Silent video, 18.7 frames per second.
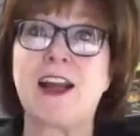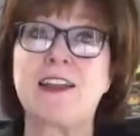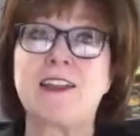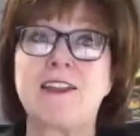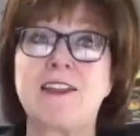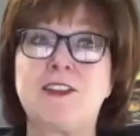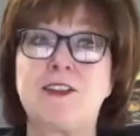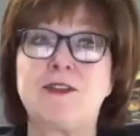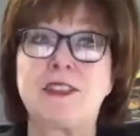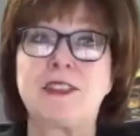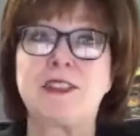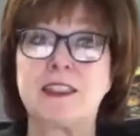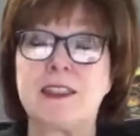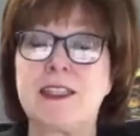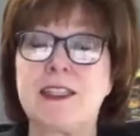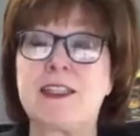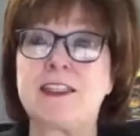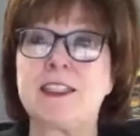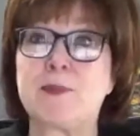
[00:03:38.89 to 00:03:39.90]
But for her
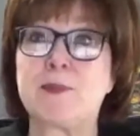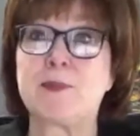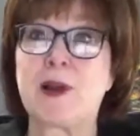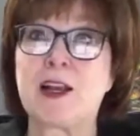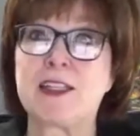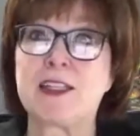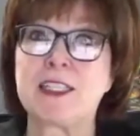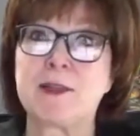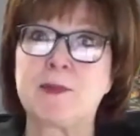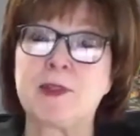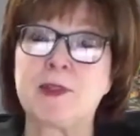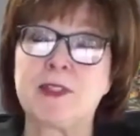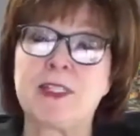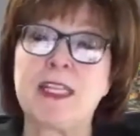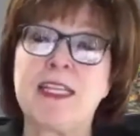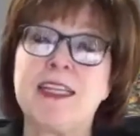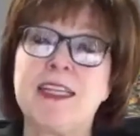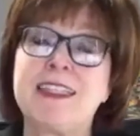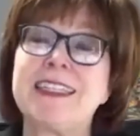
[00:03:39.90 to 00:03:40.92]
part, Selzer
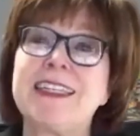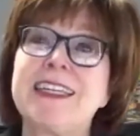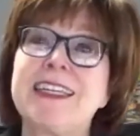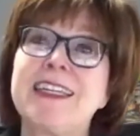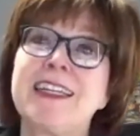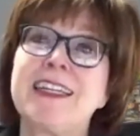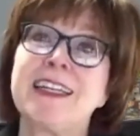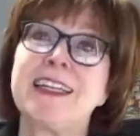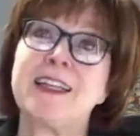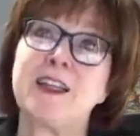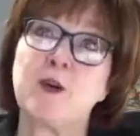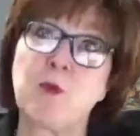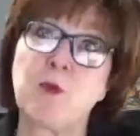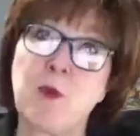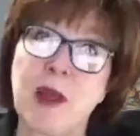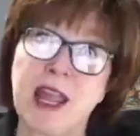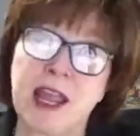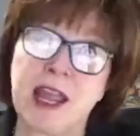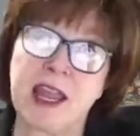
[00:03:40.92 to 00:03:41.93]
says her polls
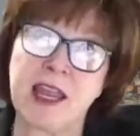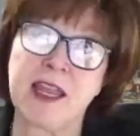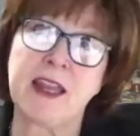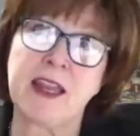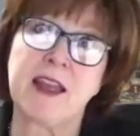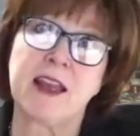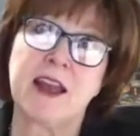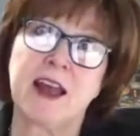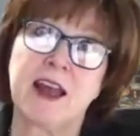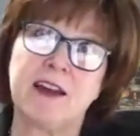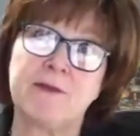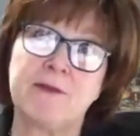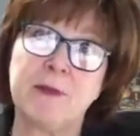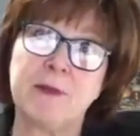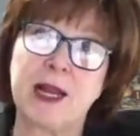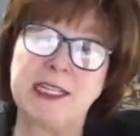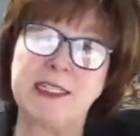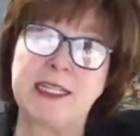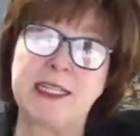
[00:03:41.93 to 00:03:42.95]
ignore traditional pollster
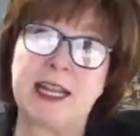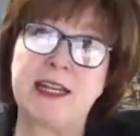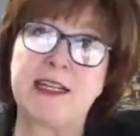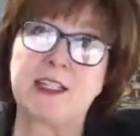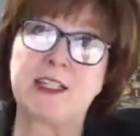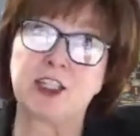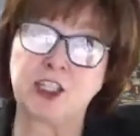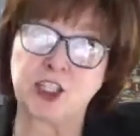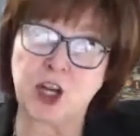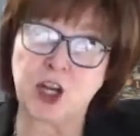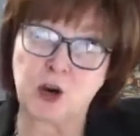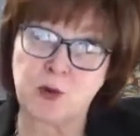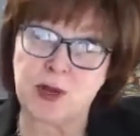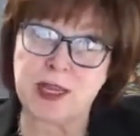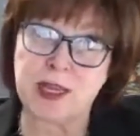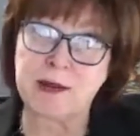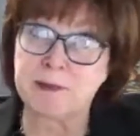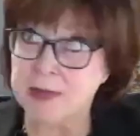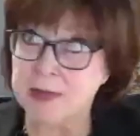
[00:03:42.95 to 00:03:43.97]
hallmarks like past
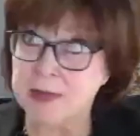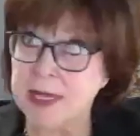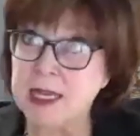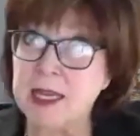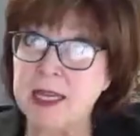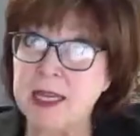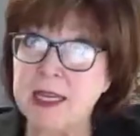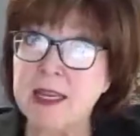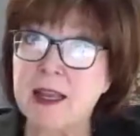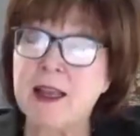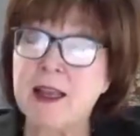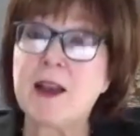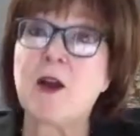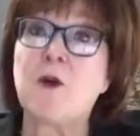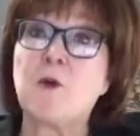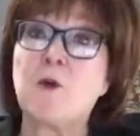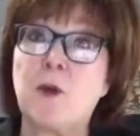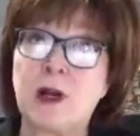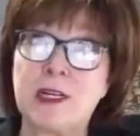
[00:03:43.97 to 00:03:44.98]
voting history and
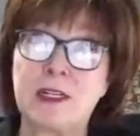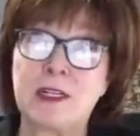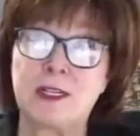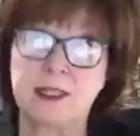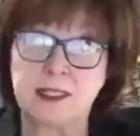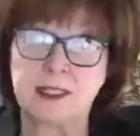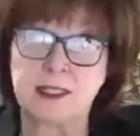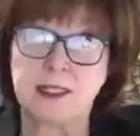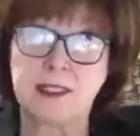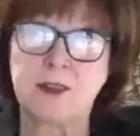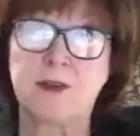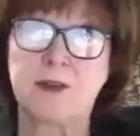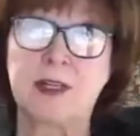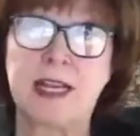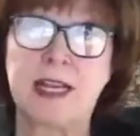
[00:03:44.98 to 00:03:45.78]
party identification.